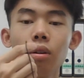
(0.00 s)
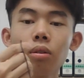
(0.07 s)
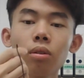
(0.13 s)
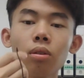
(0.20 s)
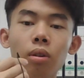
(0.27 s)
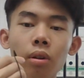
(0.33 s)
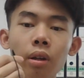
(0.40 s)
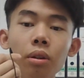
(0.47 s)

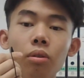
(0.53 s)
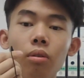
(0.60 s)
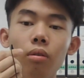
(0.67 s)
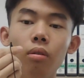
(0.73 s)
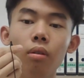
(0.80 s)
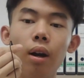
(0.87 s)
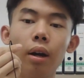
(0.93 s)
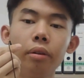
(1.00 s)
Talking
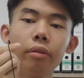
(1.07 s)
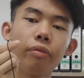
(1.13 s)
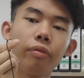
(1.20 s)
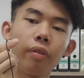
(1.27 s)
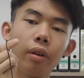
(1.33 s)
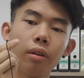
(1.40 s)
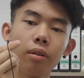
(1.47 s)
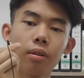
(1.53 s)
to other
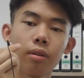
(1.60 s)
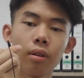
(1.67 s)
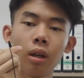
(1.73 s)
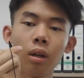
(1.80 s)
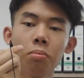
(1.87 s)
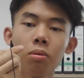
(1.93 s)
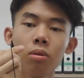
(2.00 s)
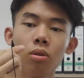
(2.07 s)
friends
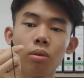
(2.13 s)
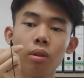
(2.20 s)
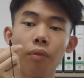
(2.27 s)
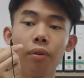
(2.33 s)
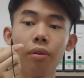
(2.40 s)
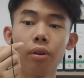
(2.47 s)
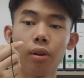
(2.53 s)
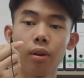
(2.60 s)
helps to
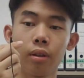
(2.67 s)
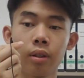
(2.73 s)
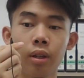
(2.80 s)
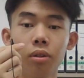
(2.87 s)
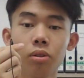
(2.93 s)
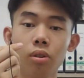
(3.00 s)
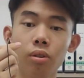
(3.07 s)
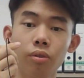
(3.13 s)
divert your
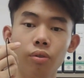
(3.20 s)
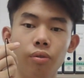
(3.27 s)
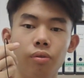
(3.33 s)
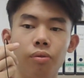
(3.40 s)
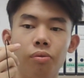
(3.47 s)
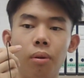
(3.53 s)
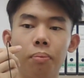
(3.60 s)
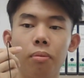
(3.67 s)
attention
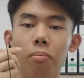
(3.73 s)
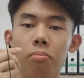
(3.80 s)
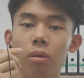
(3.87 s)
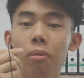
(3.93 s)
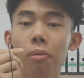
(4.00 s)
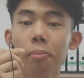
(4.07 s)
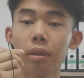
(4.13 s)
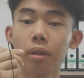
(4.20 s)
from your
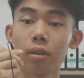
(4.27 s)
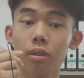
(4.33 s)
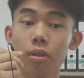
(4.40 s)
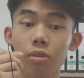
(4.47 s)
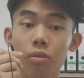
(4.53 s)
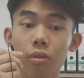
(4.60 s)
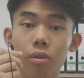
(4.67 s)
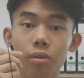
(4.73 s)
problematic
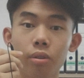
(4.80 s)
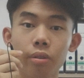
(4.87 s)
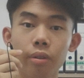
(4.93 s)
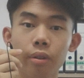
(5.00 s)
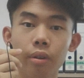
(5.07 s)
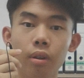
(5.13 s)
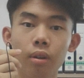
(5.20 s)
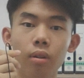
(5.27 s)
situation
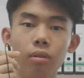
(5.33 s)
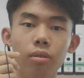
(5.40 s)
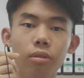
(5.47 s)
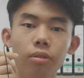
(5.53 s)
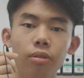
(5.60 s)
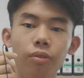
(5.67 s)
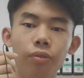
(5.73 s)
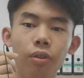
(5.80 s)

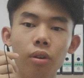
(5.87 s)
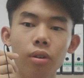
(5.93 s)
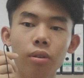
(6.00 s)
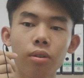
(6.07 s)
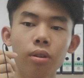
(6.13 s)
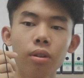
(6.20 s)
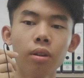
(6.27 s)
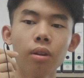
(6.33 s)
to
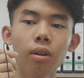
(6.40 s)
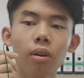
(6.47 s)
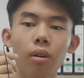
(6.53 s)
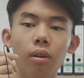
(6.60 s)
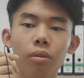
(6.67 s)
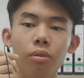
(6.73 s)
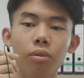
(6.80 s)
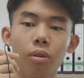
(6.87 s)
focusing
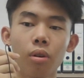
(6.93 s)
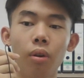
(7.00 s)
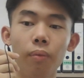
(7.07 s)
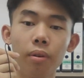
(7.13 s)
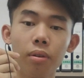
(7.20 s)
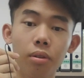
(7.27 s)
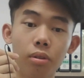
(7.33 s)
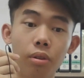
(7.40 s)
on your
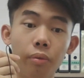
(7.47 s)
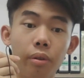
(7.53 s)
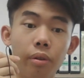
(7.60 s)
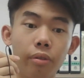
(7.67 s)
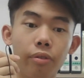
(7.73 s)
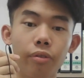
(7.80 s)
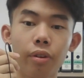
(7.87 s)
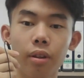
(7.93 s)
conversation with
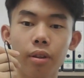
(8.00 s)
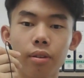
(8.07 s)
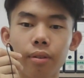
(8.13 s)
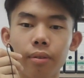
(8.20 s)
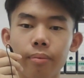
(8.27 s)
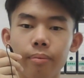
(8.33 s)
your friends.